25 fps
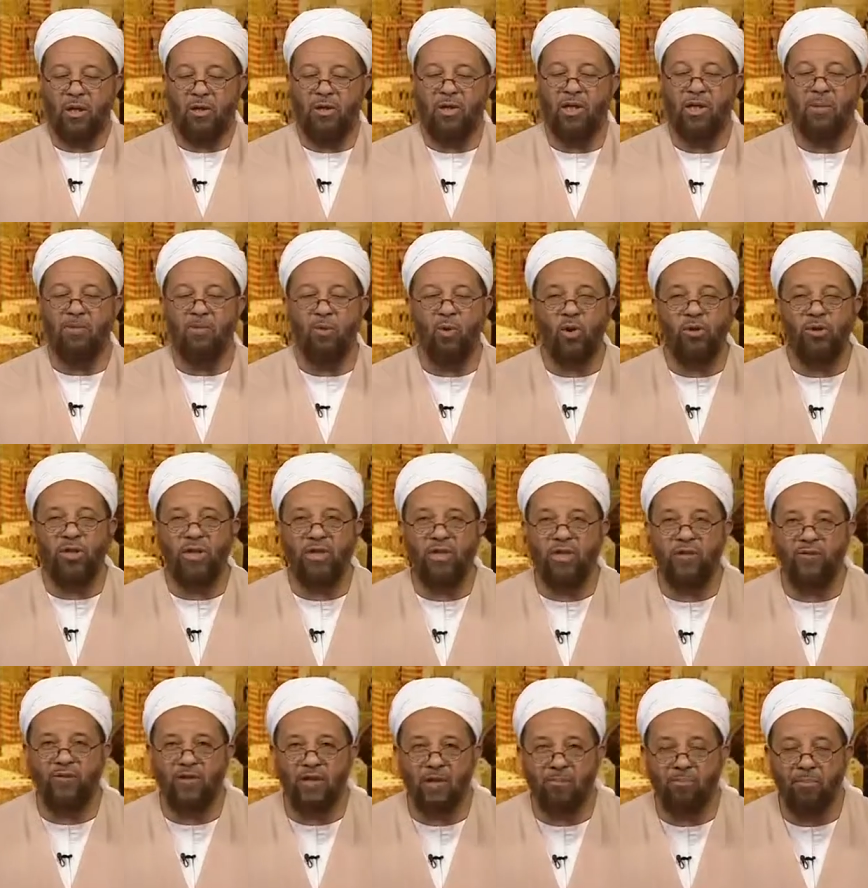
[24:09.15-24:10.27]
The importance
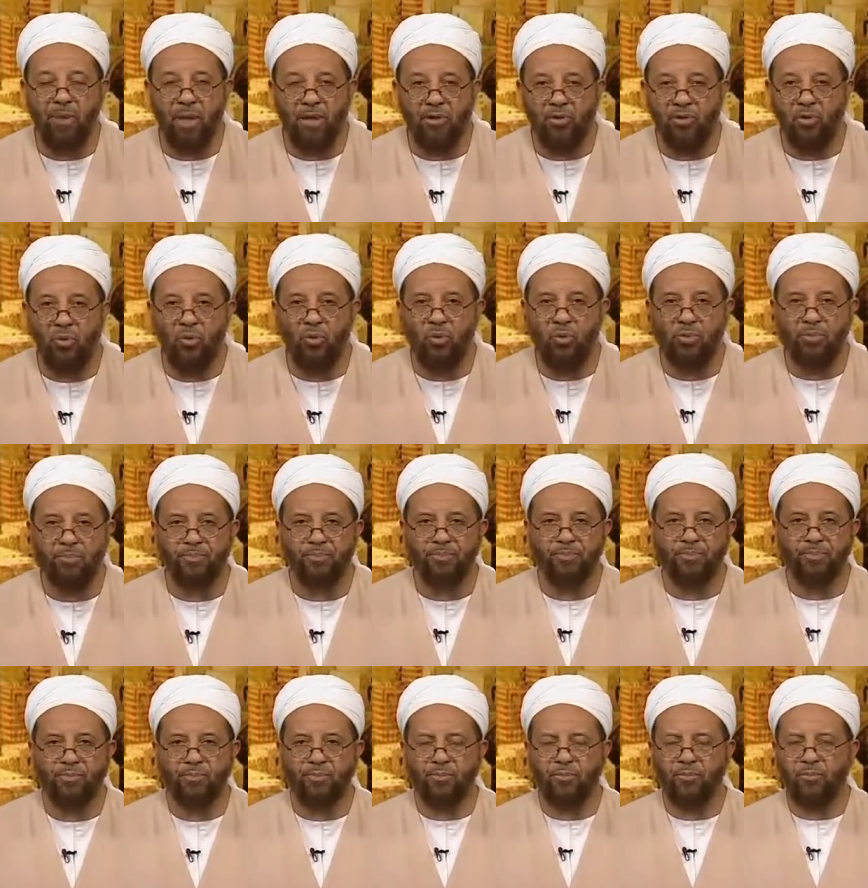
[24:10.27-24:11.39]
of Timbuktu
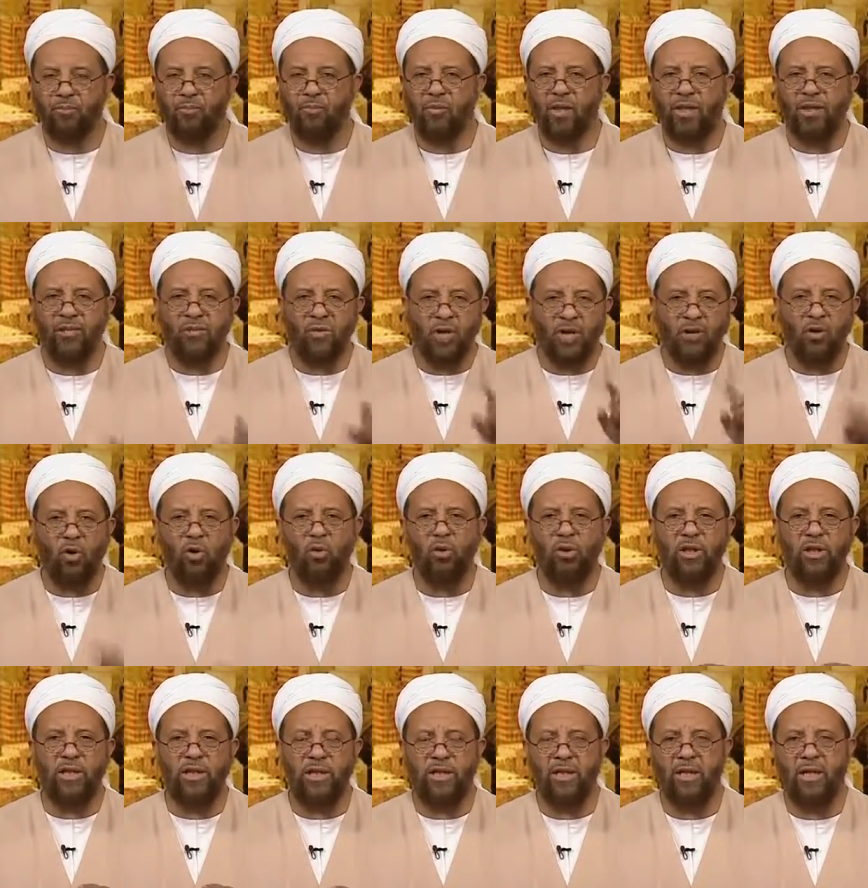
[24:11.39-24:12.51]
is not
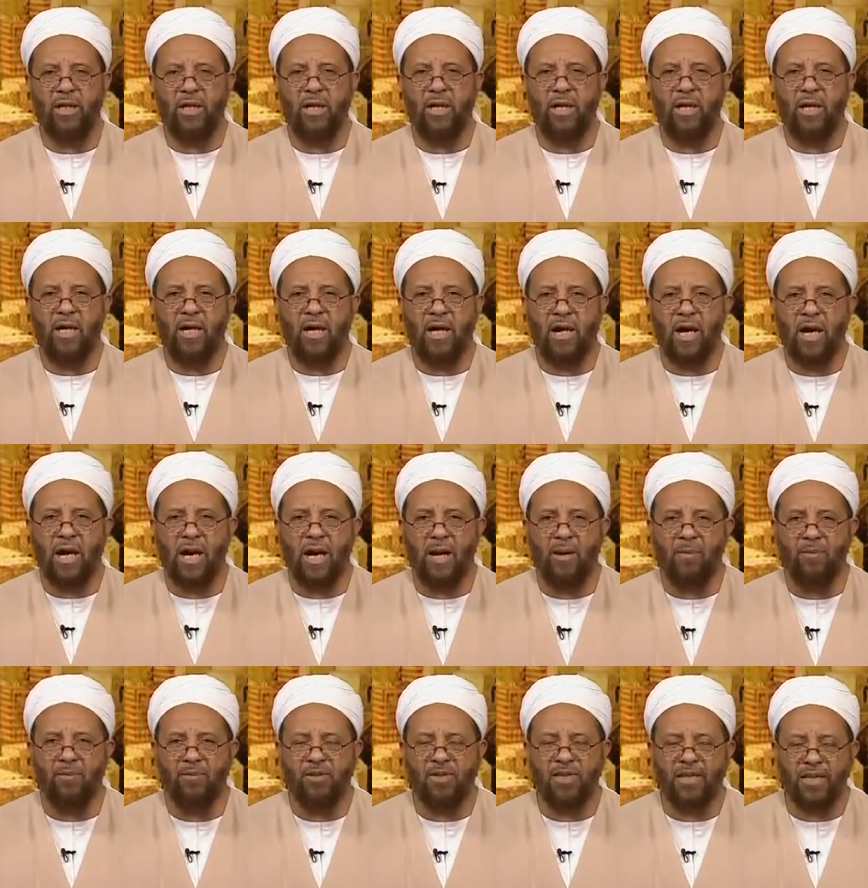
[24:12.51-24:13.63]
only um,
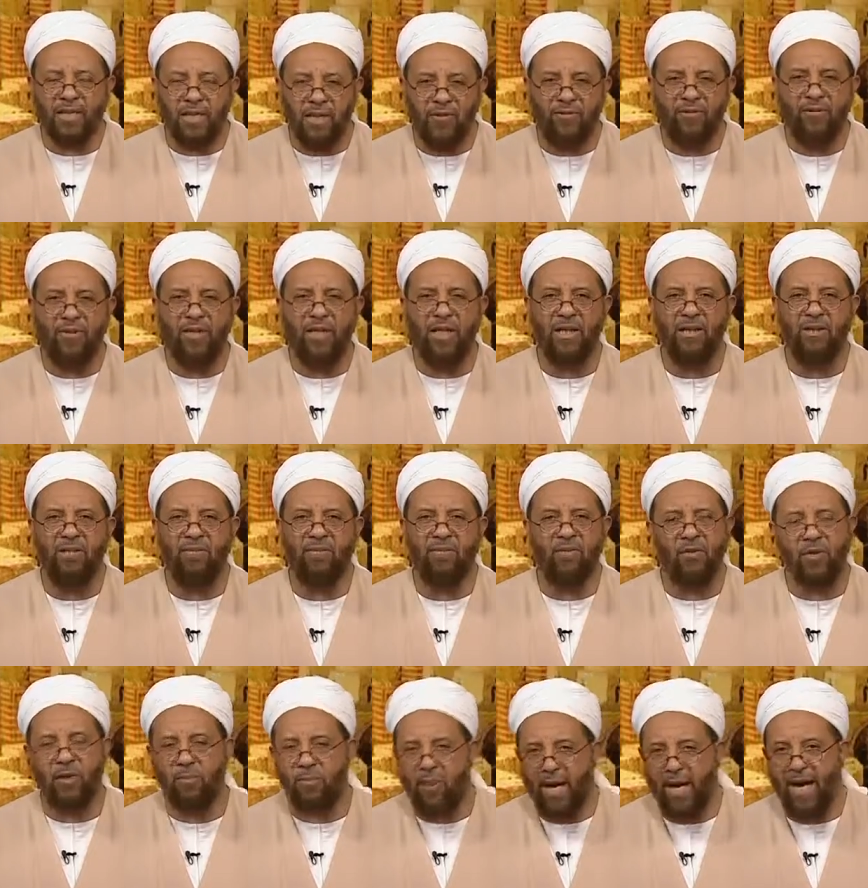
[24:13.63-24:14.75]
significant for
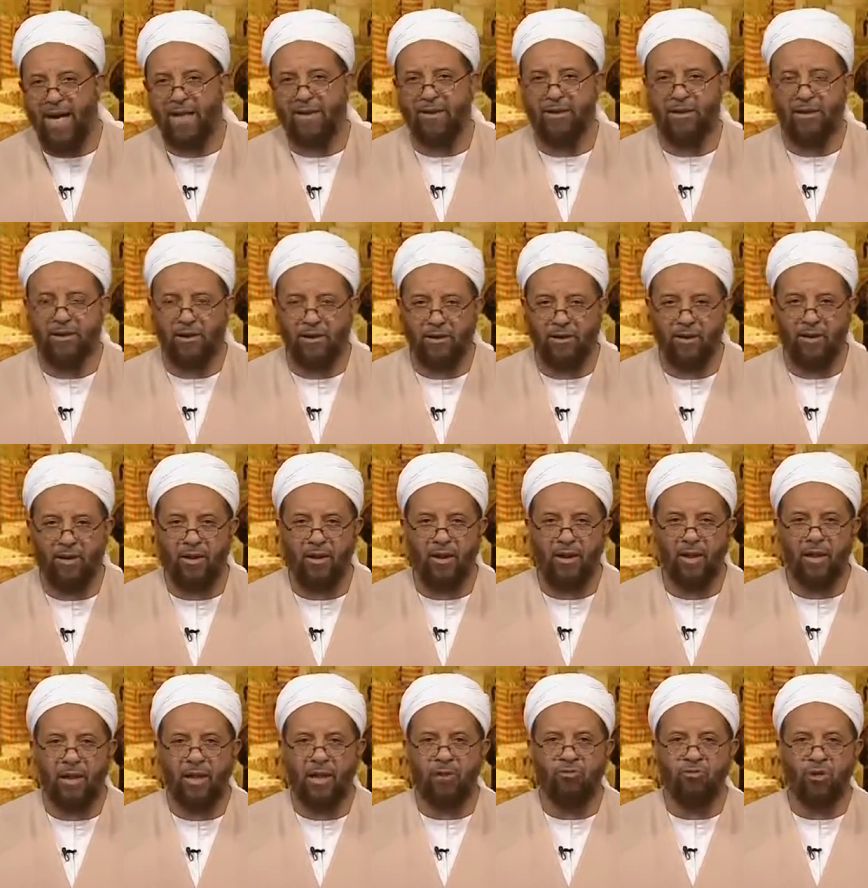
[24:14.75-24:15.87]
the past,
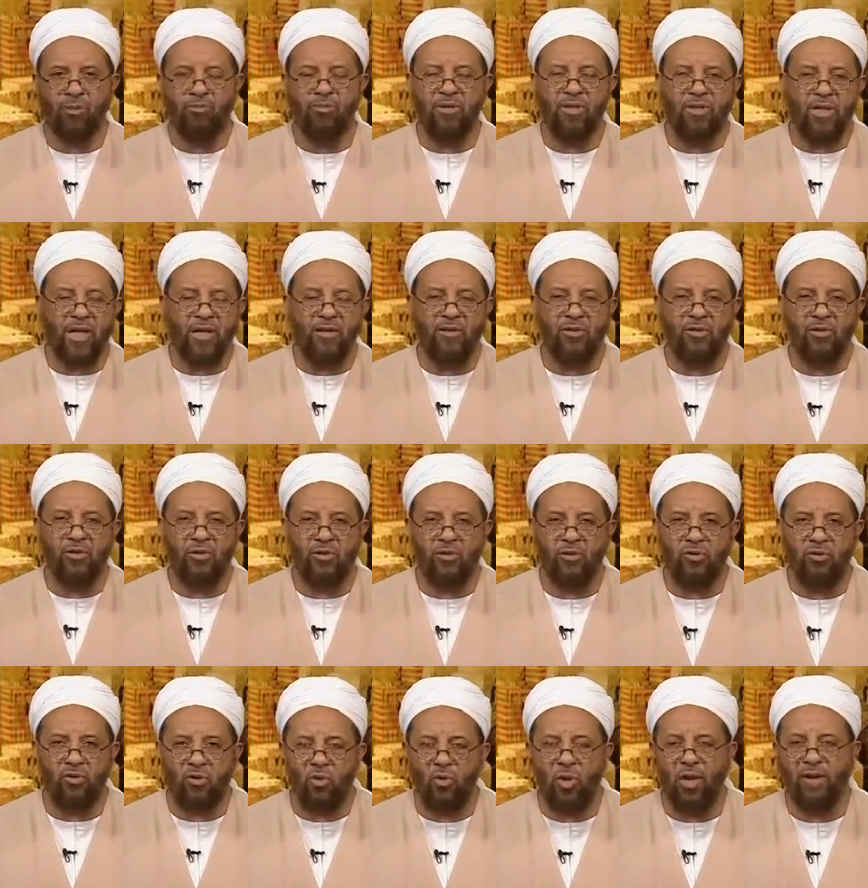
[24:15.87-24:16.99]
it represents
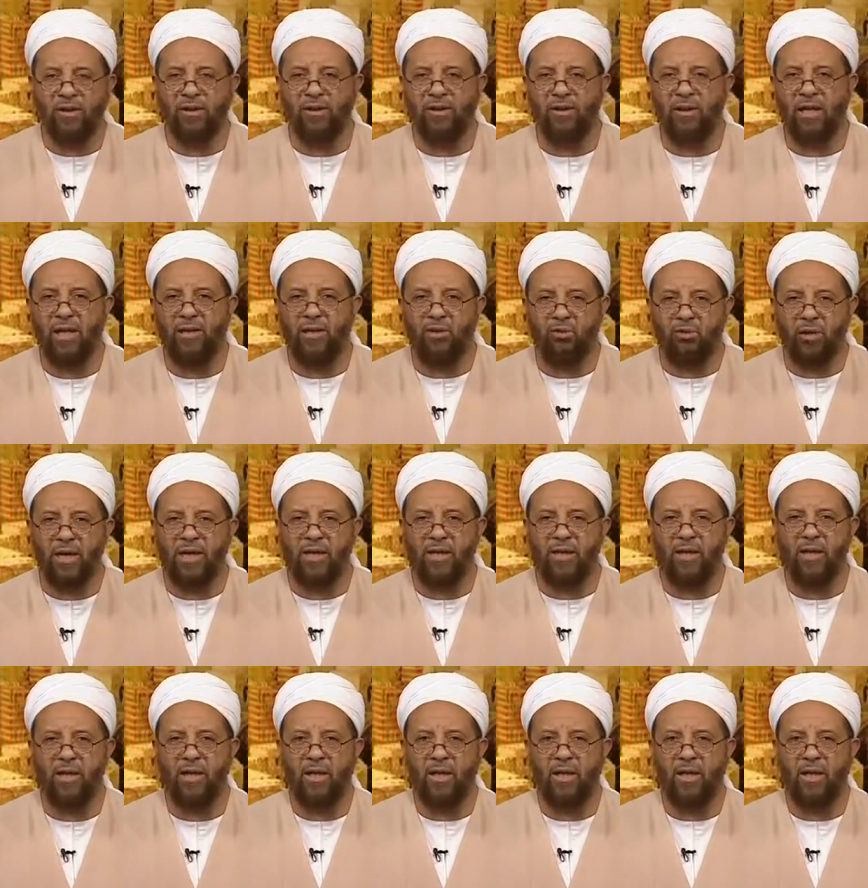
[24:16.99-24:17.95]
to us a great